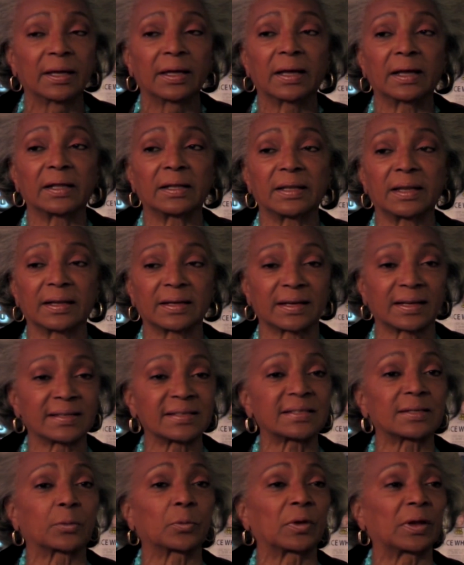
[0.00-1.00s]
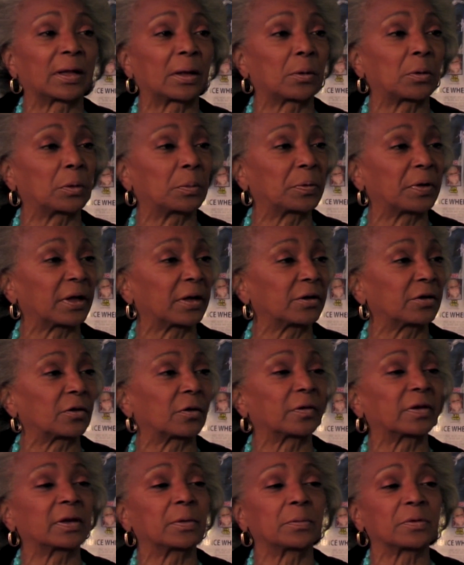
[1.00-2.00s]
And, and, I said, Well, I will be, you
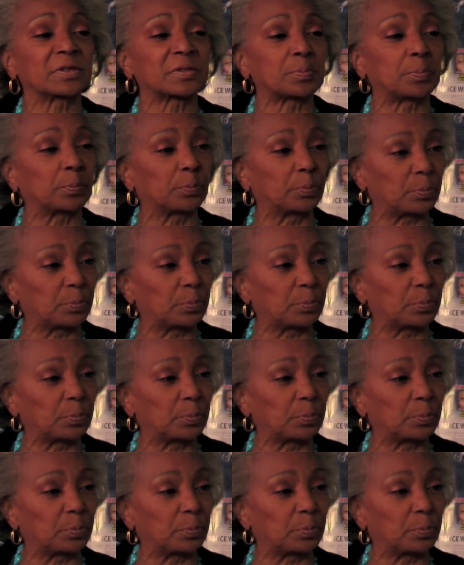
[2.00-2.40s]
know, he was